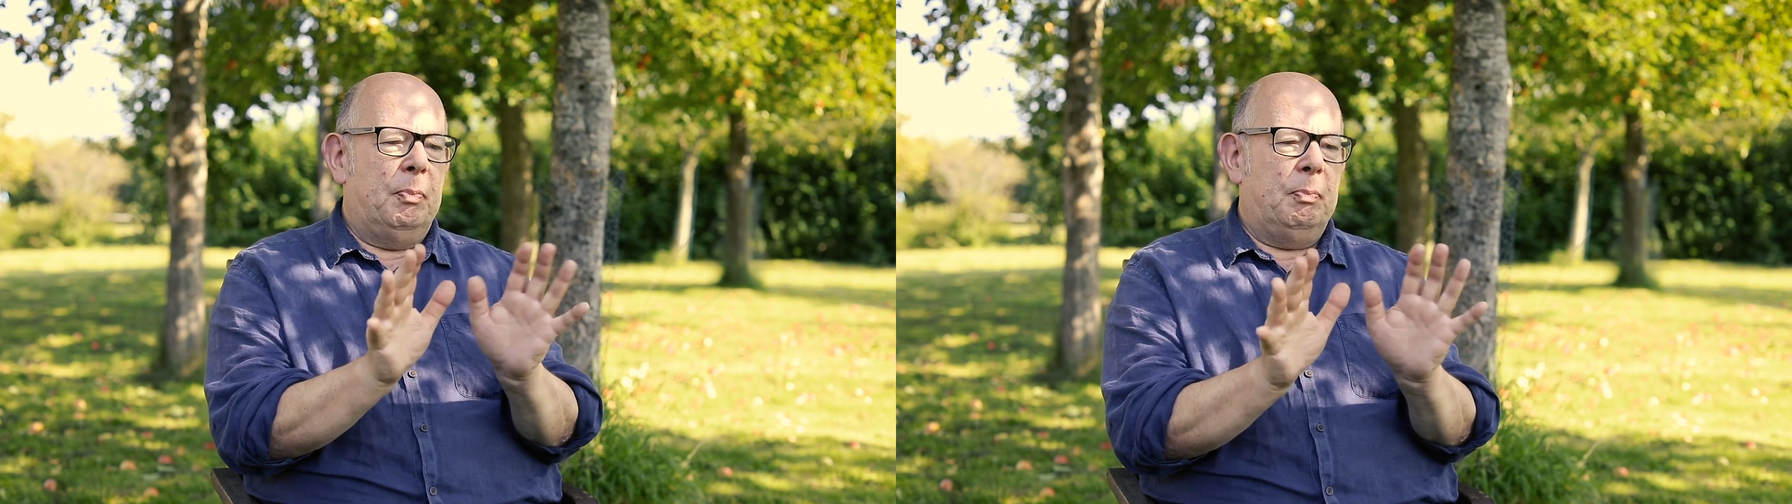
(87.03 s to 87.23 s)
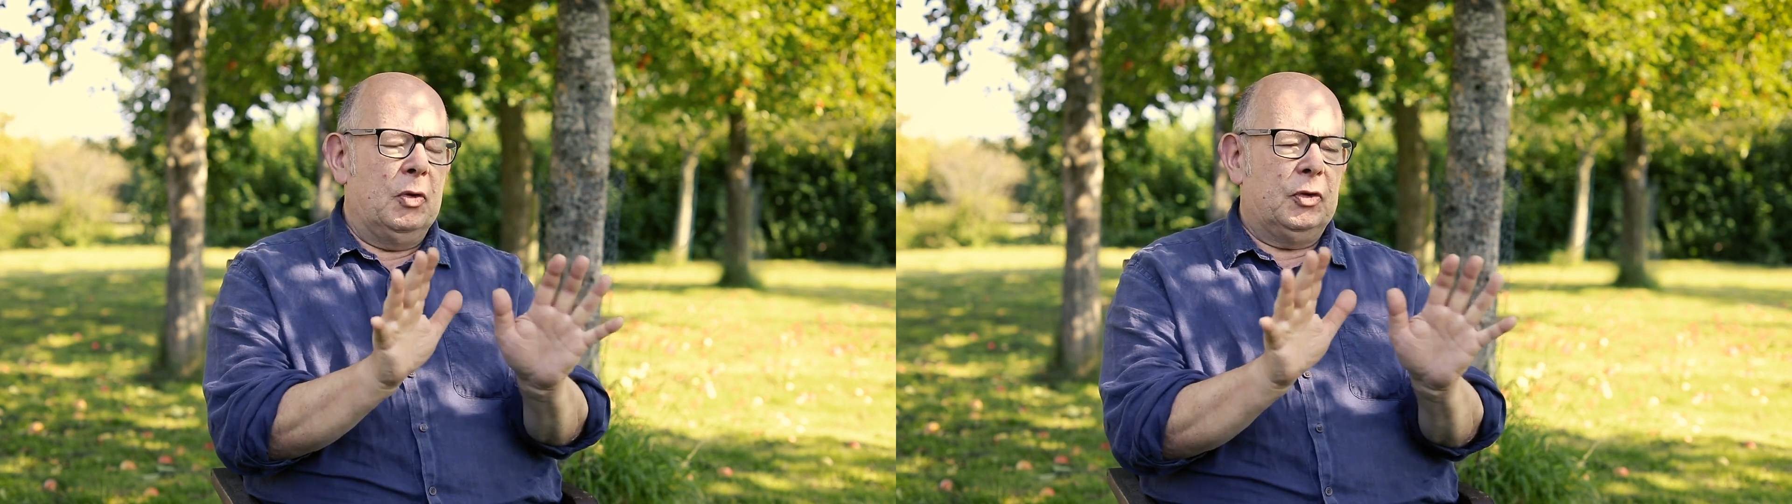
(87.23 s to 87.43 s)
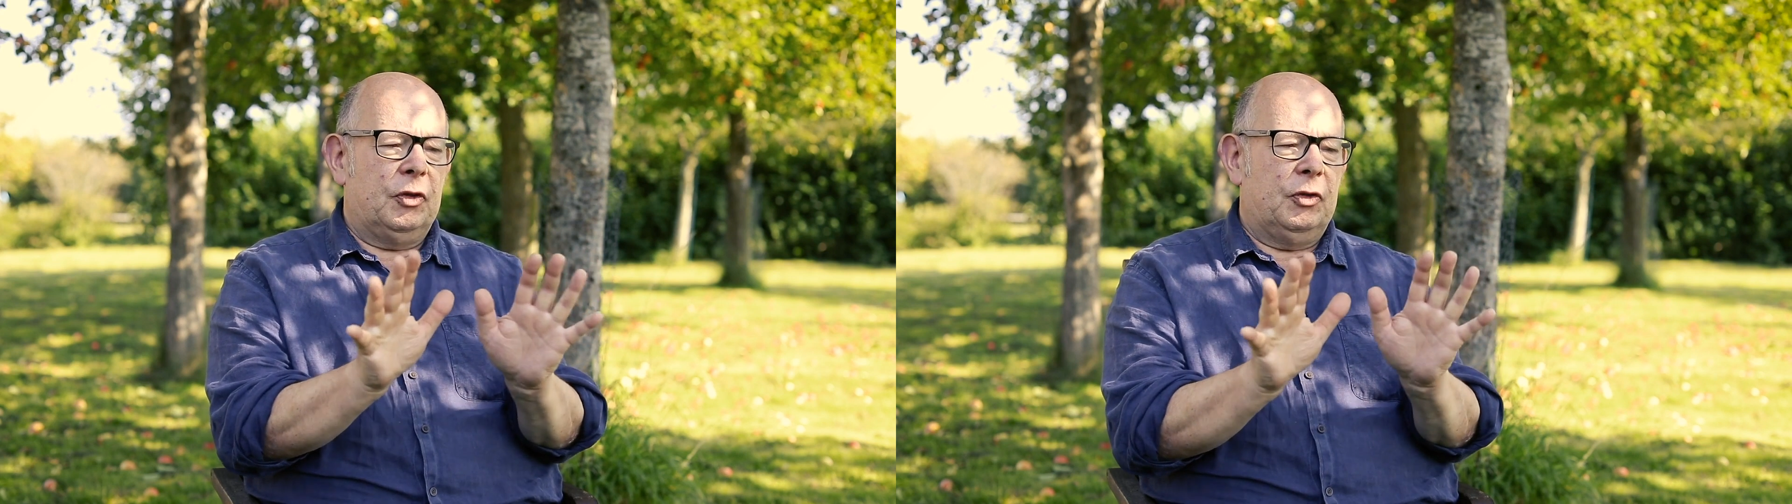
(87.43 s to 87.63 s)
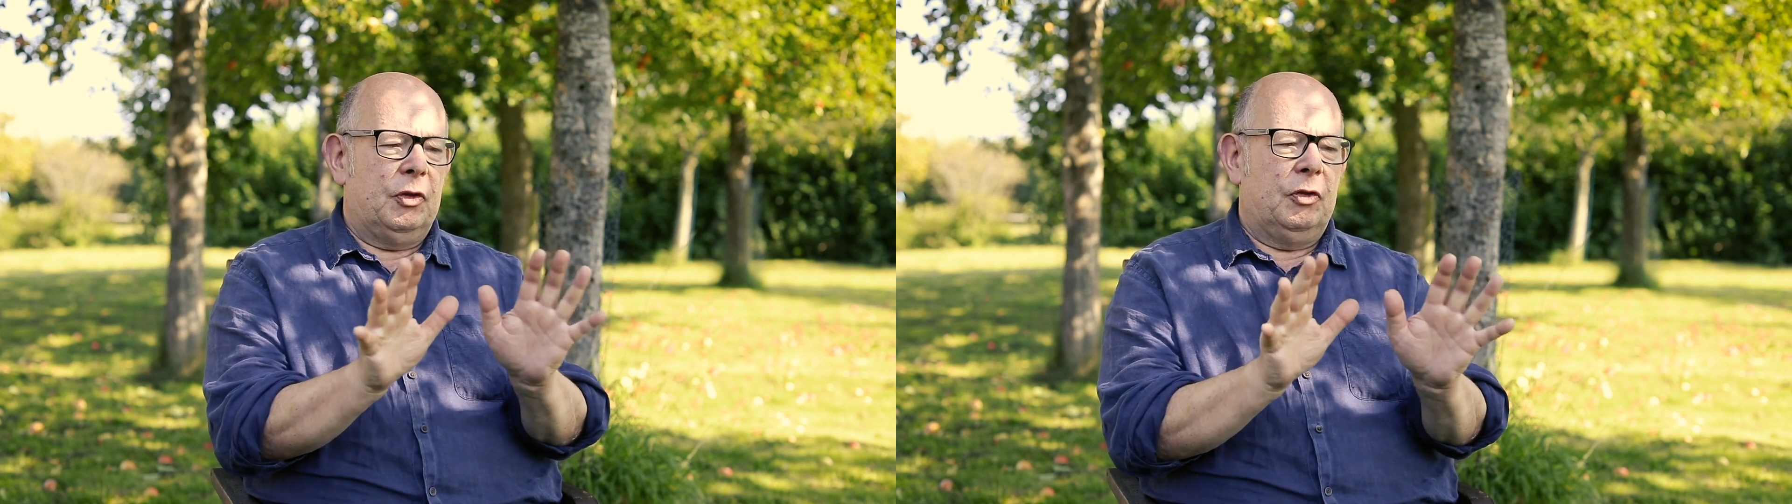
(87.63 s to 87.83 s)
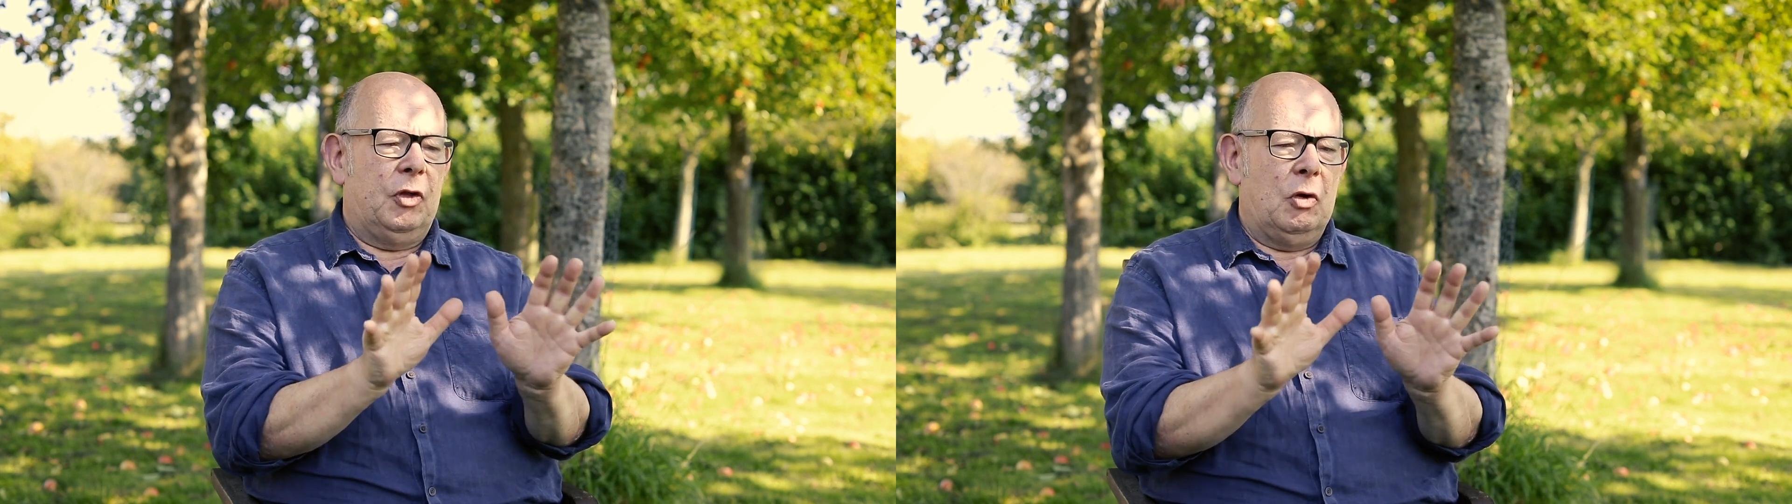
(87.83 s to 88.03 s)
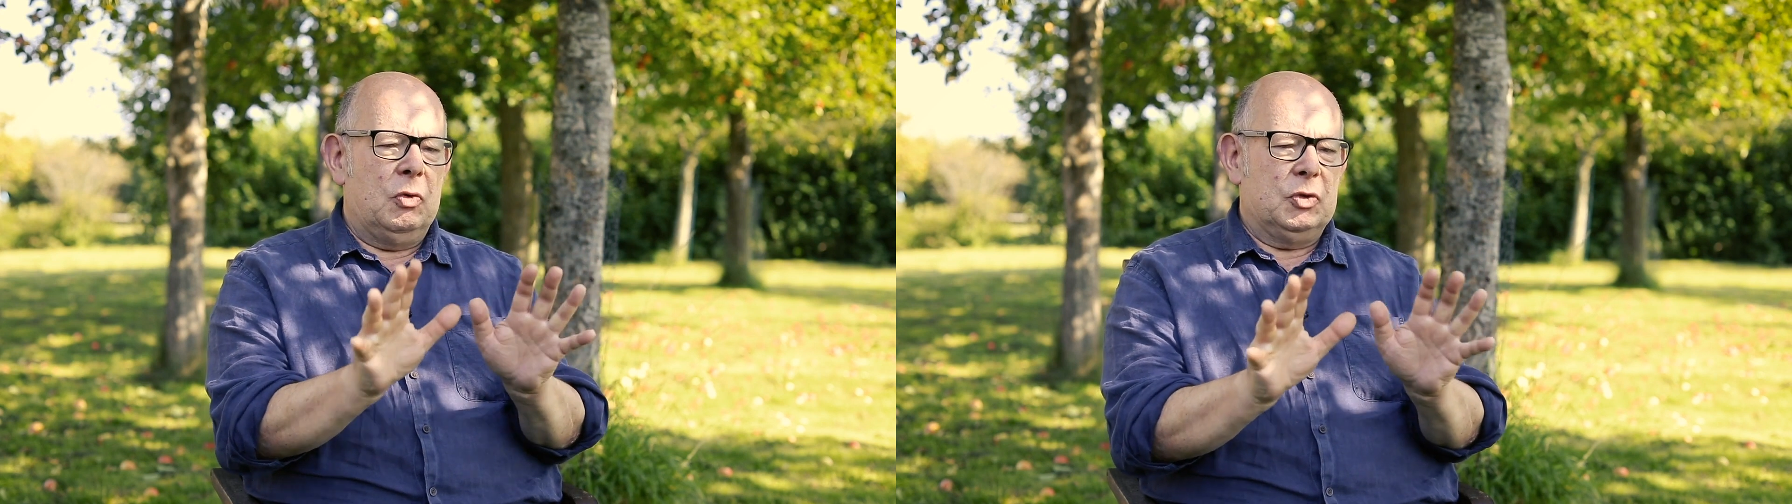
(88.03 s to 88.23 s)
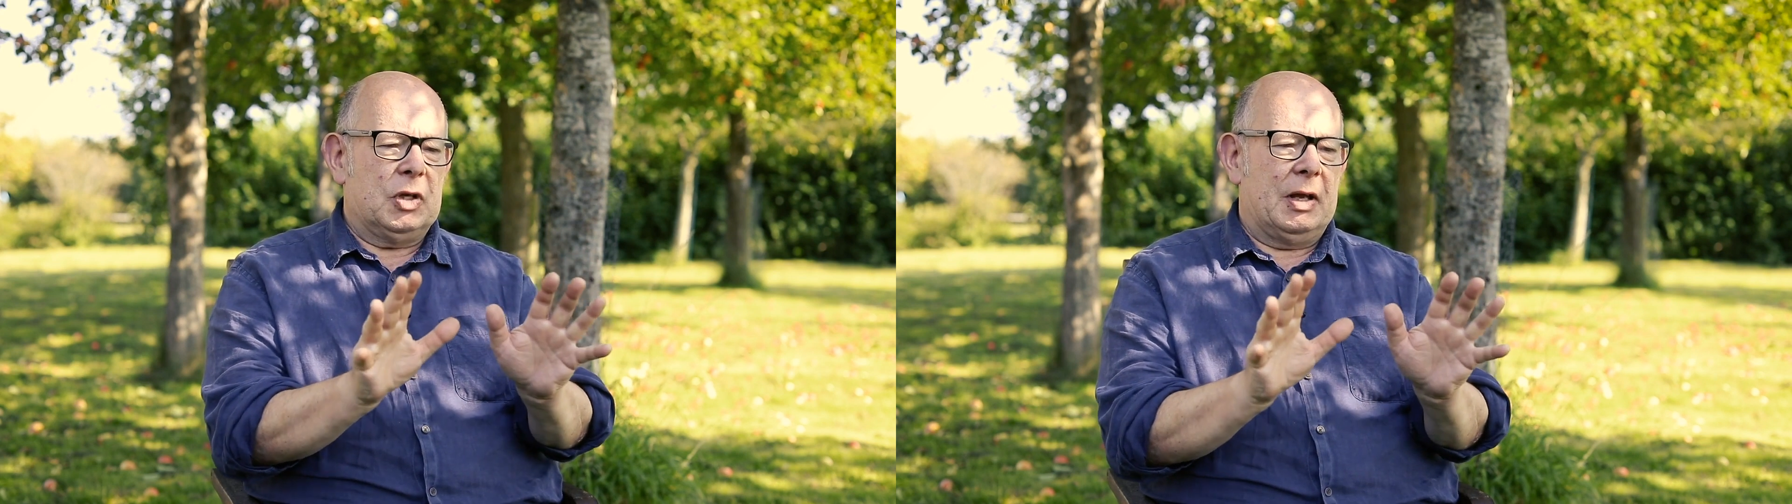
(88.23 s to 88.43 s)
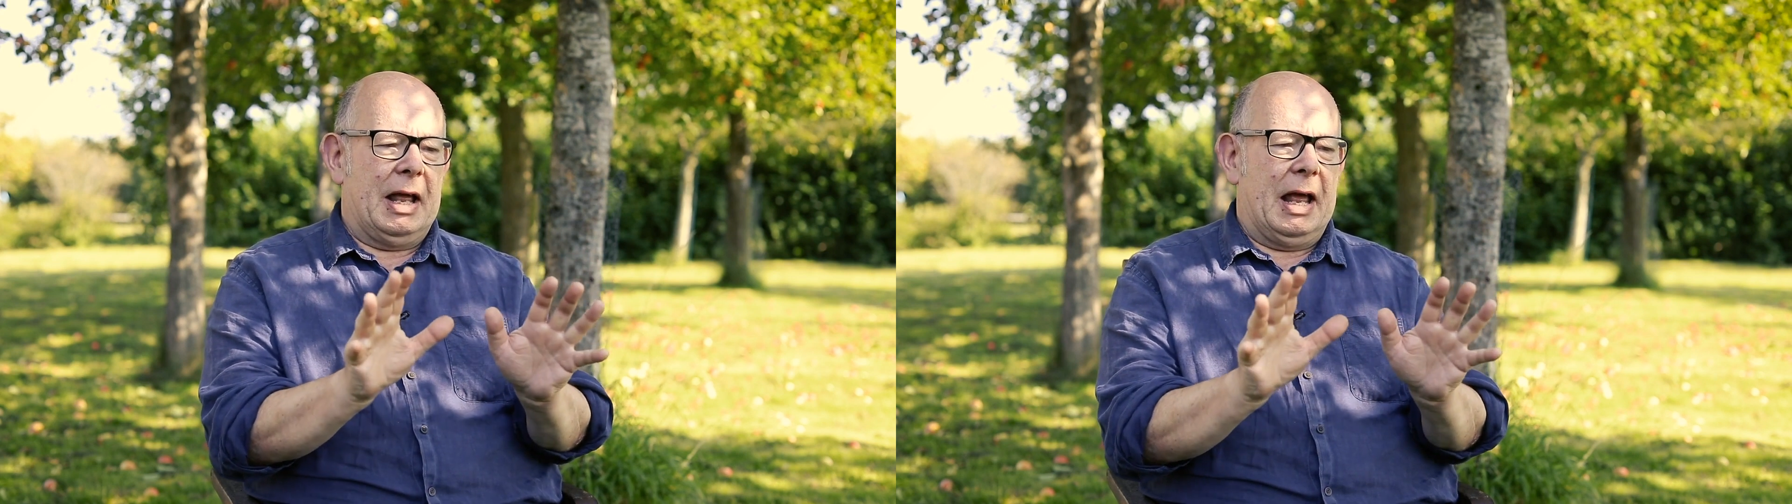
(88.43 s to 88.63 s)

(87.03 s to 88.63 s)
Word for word: both those